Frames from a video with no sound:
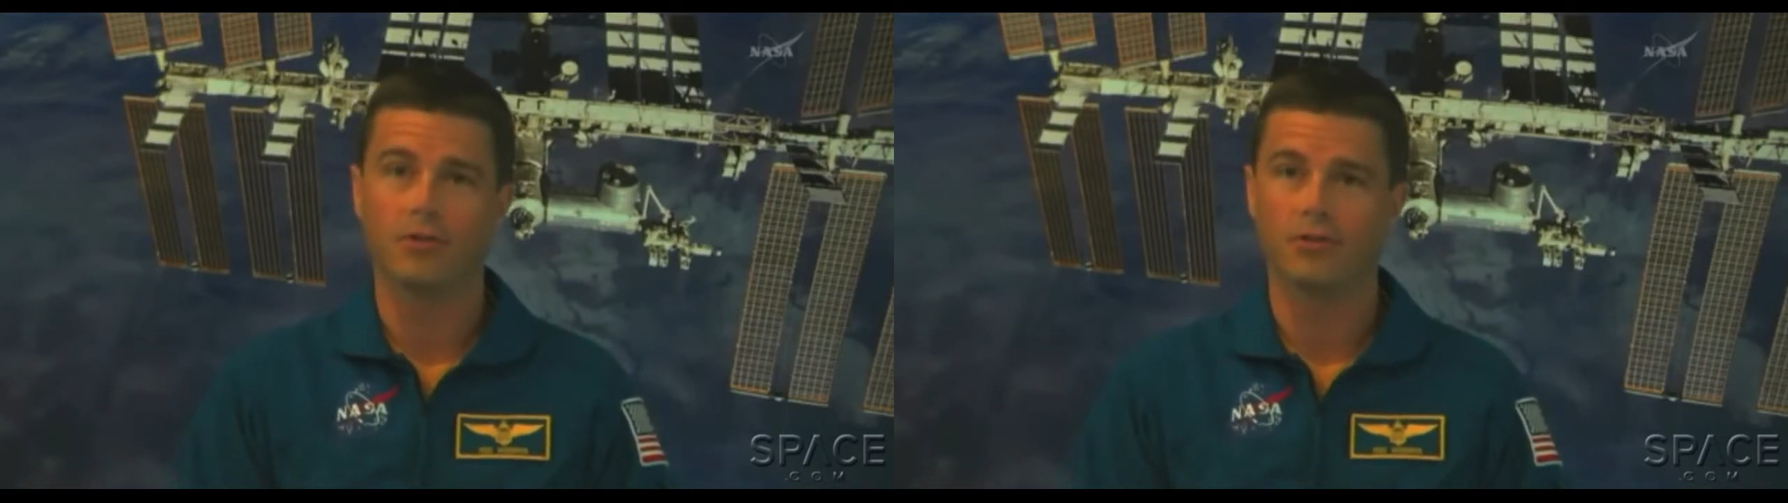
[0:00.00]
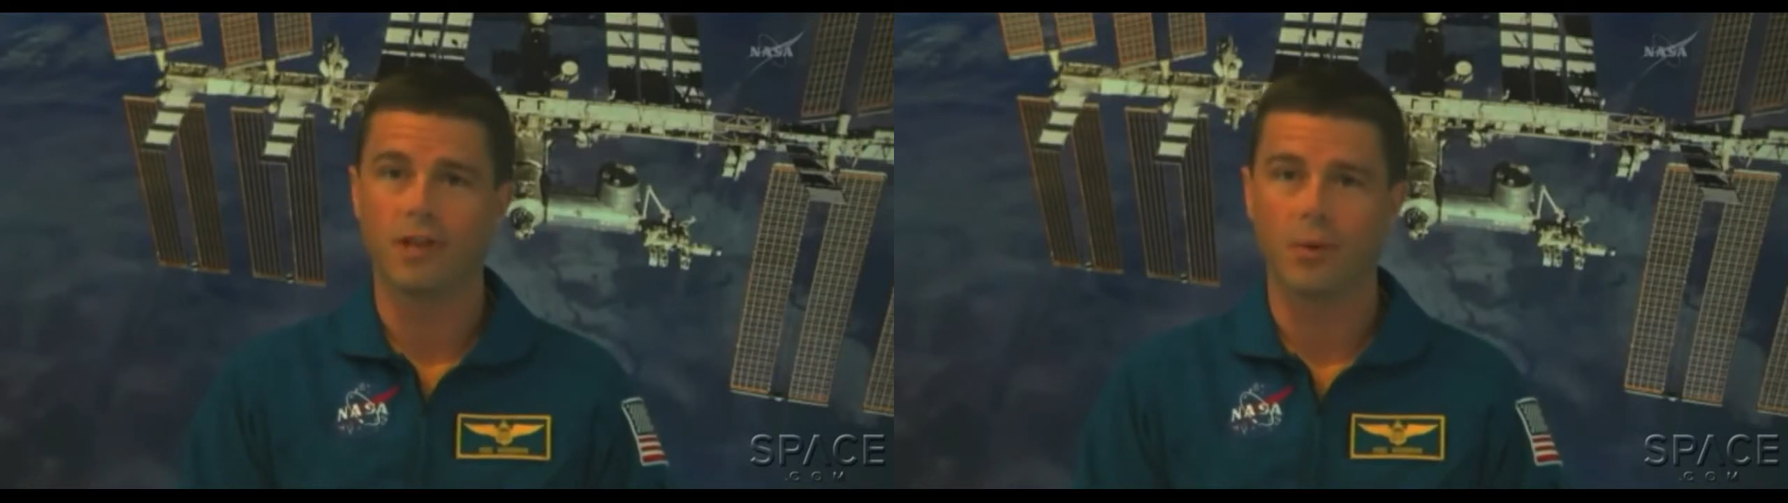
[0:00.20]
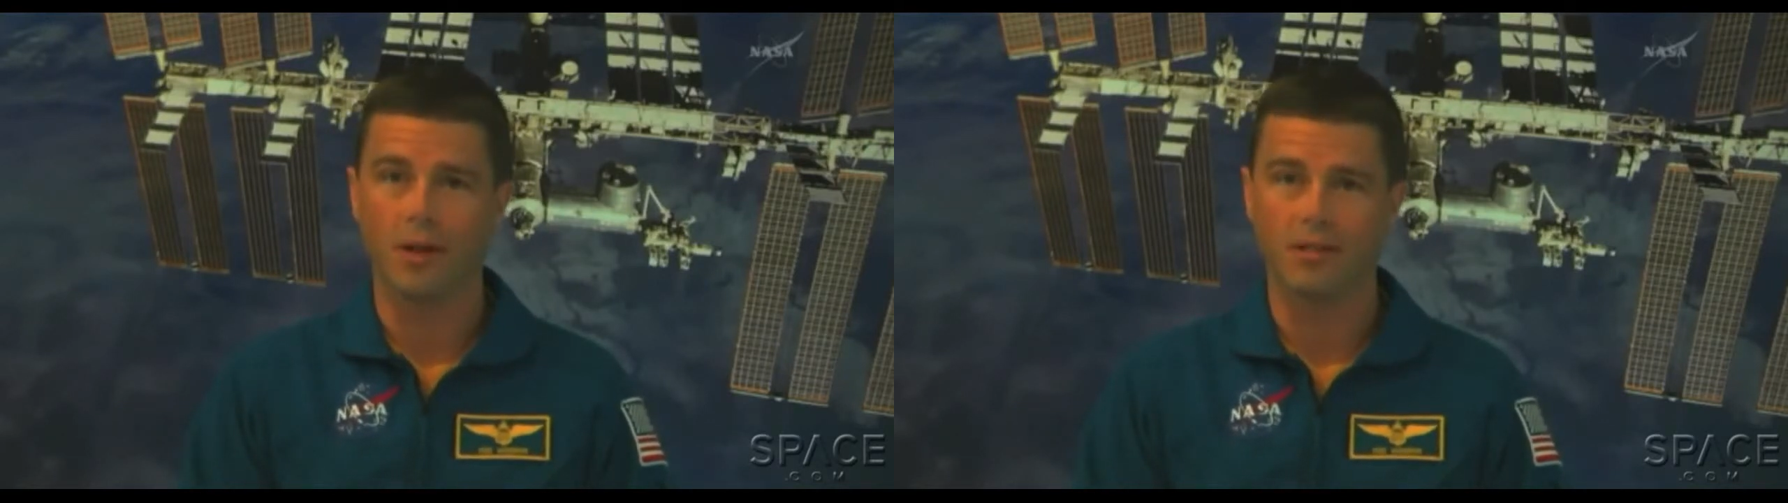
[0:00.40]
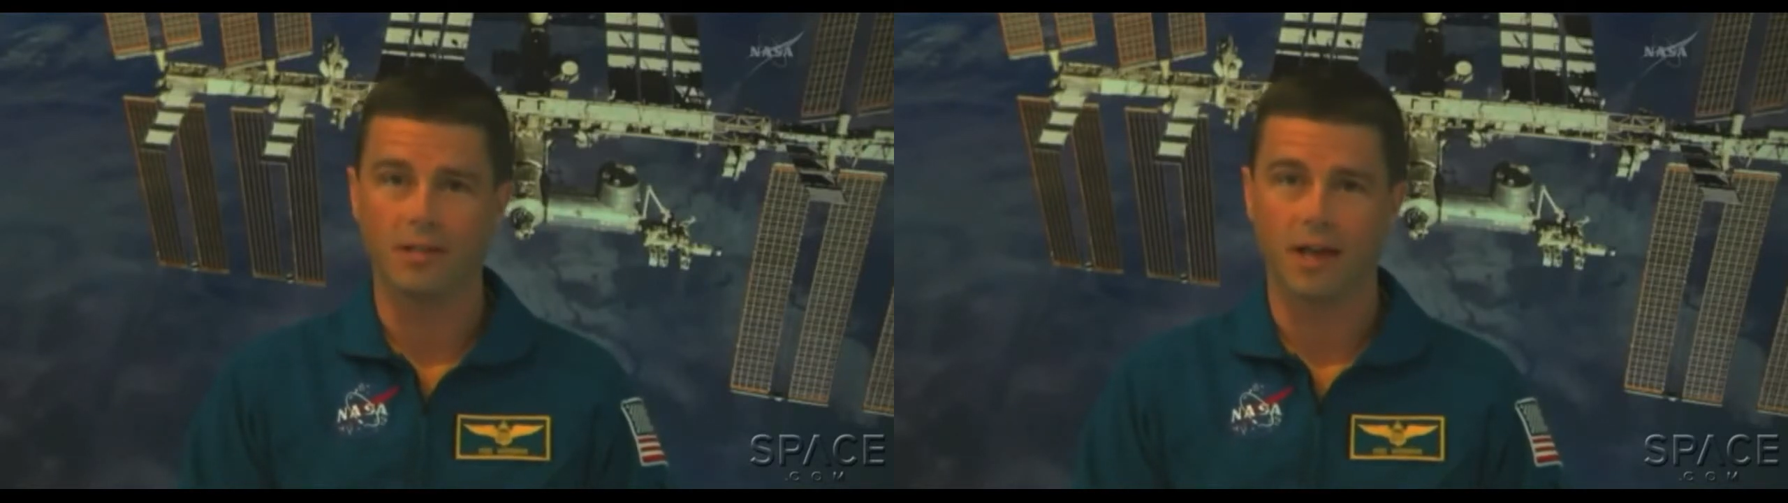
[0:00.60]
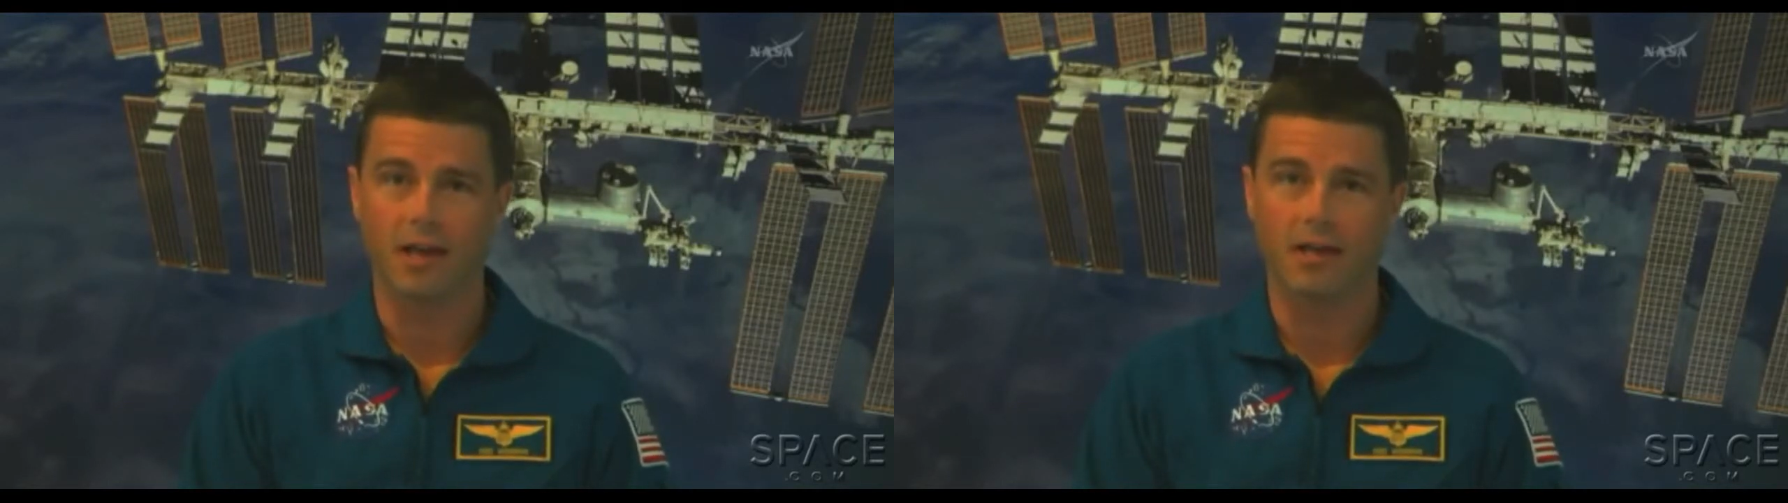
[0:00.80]
Tuesday,
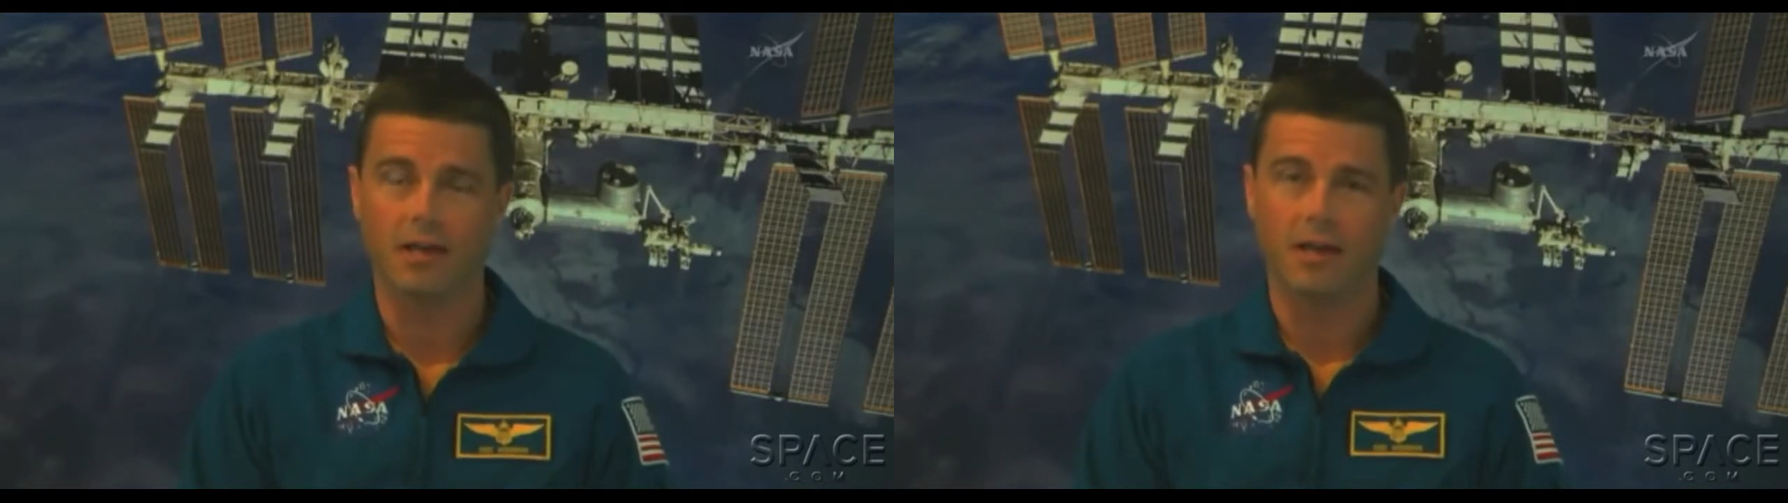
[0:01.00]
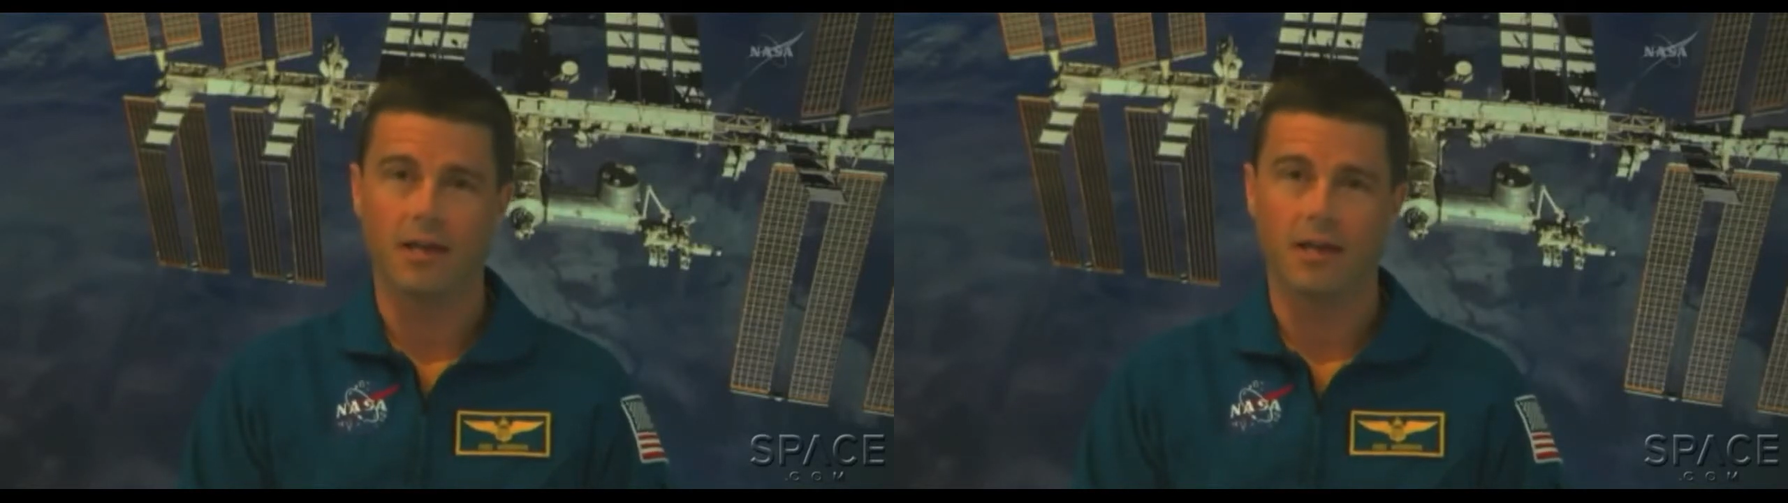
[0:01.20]
Wednesday